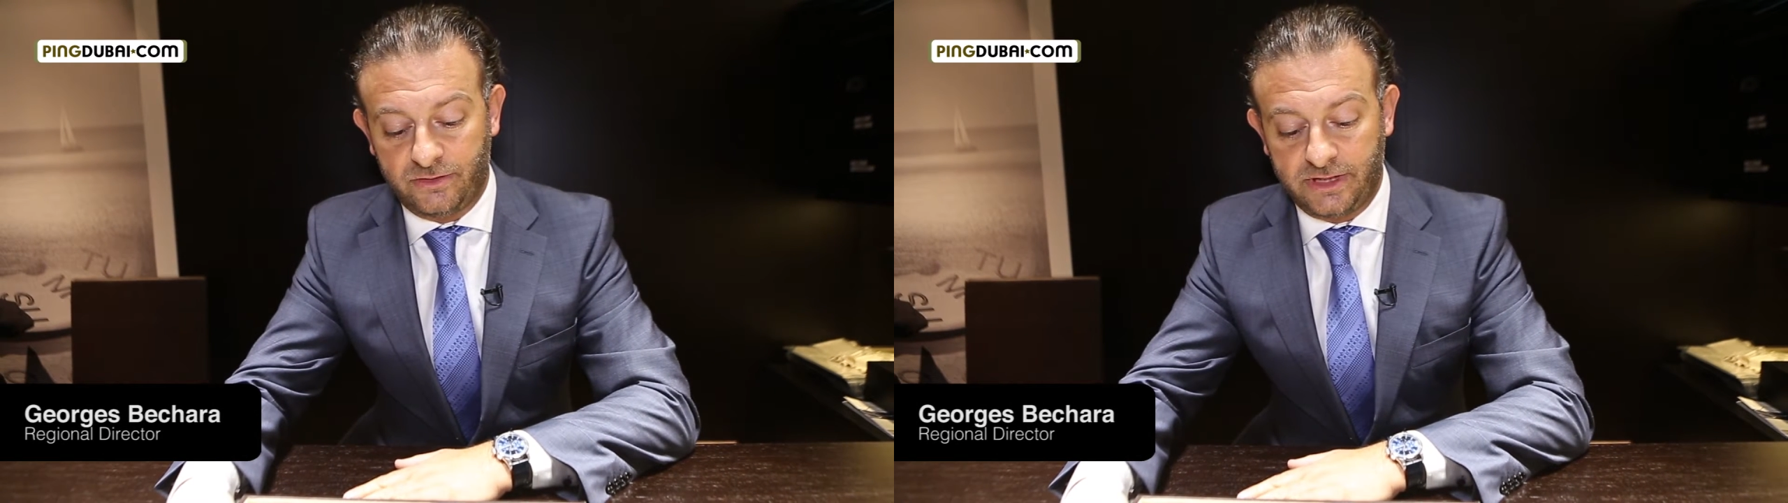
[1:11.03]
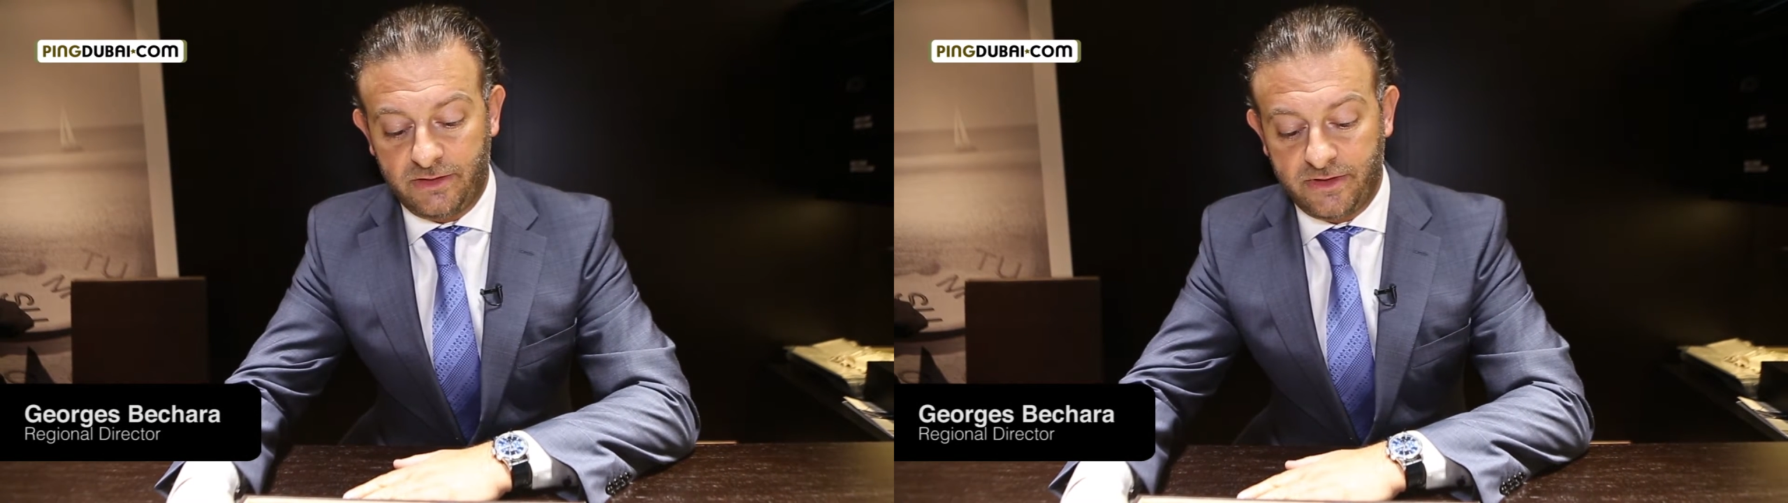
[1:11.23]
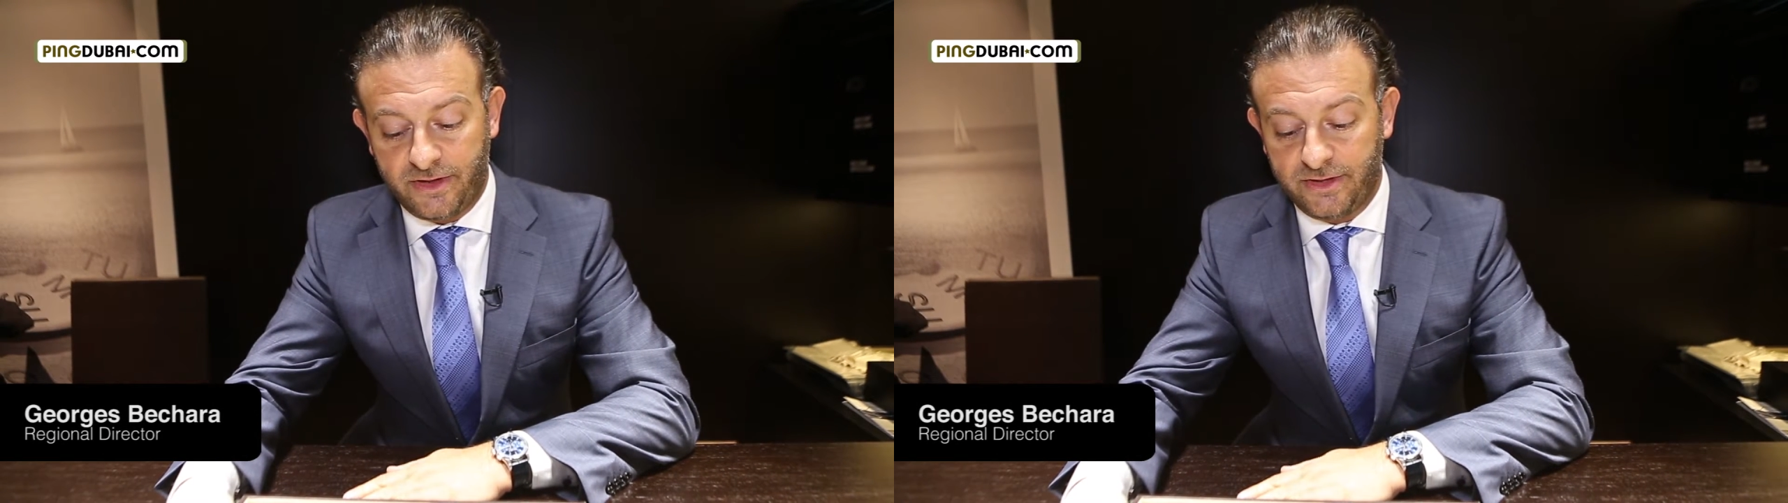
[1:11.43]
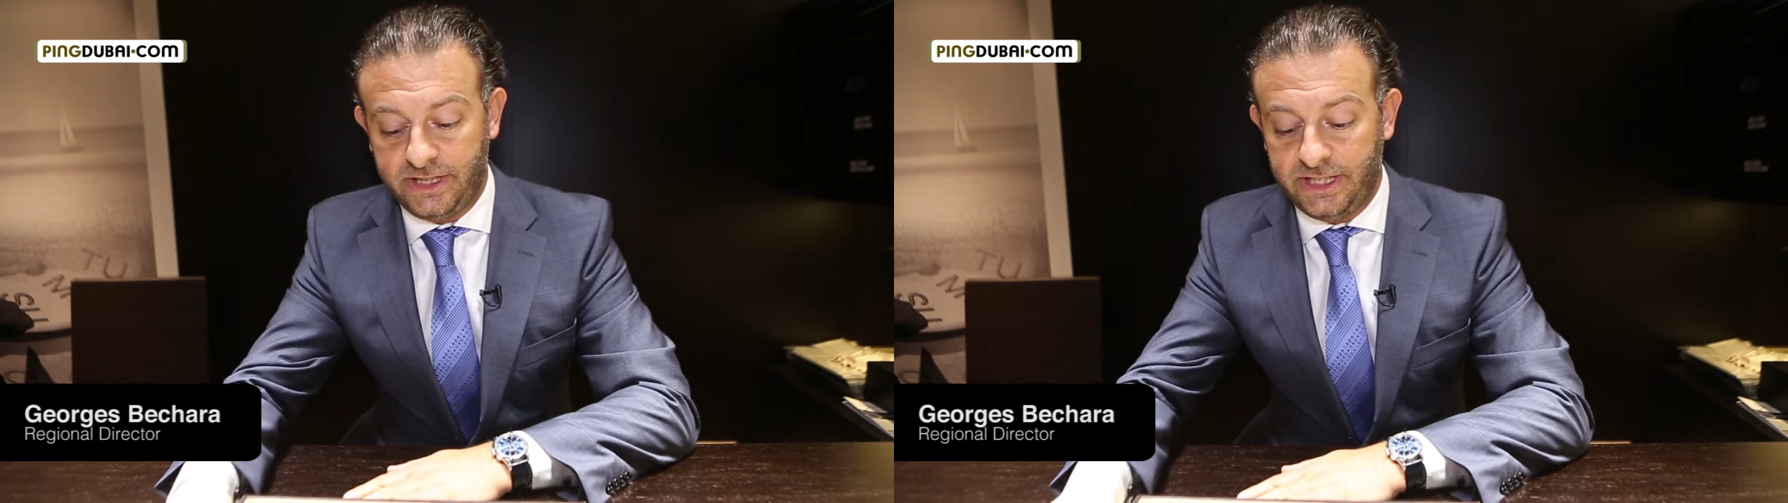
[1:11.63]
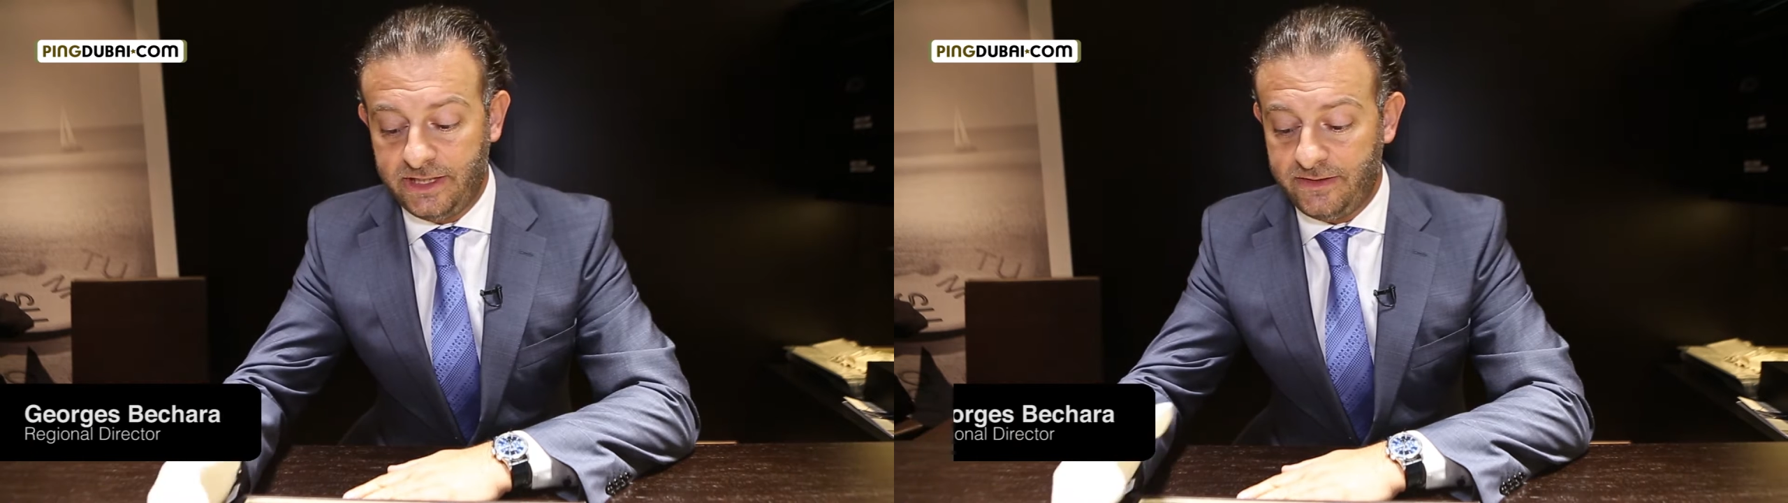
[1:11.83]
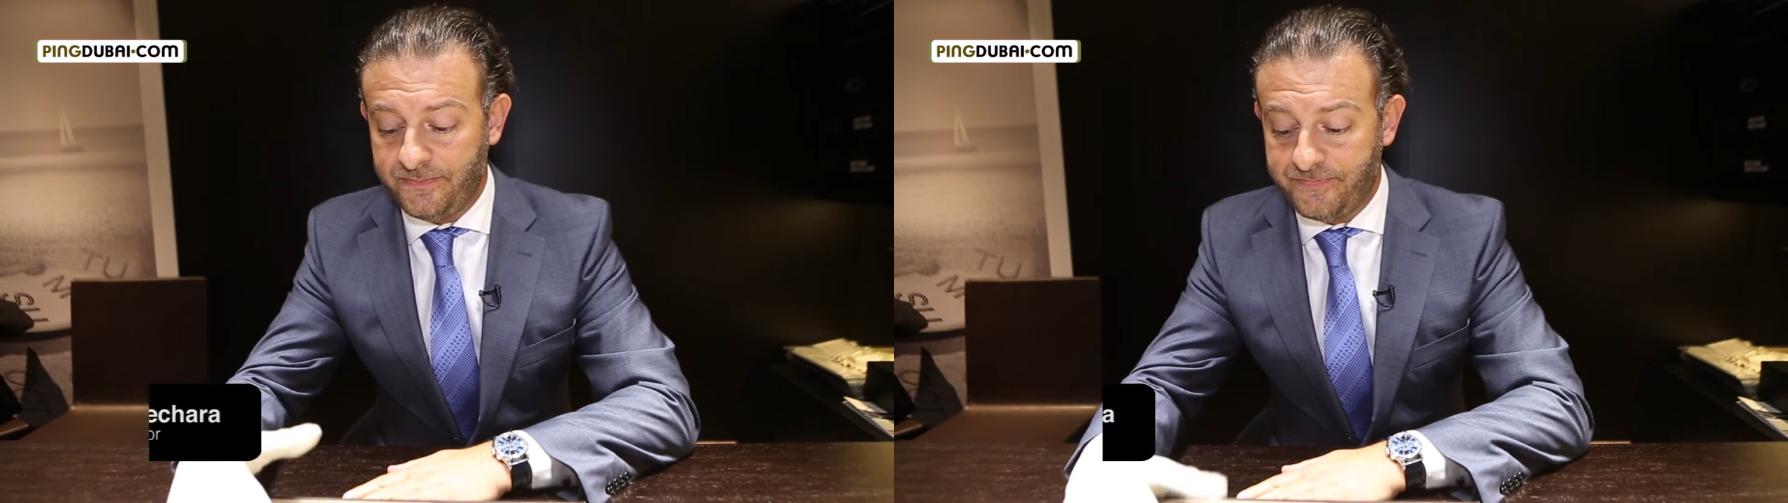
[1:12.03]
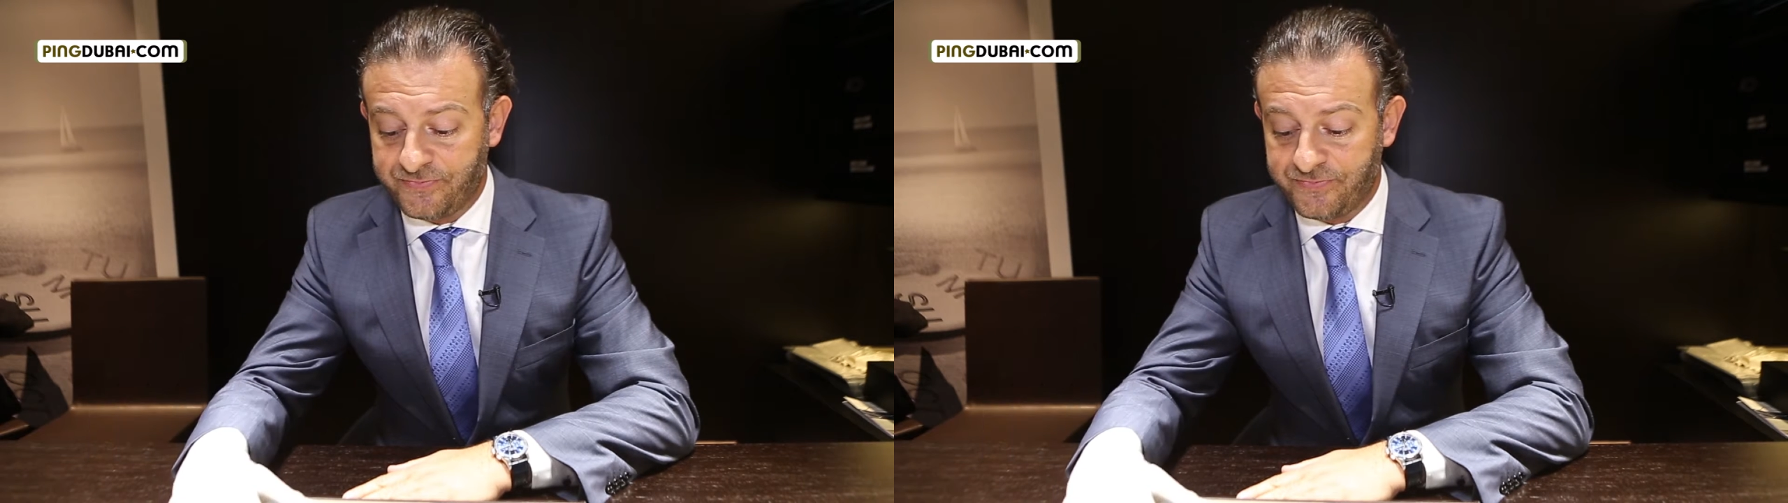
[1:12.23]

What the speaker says: 2013.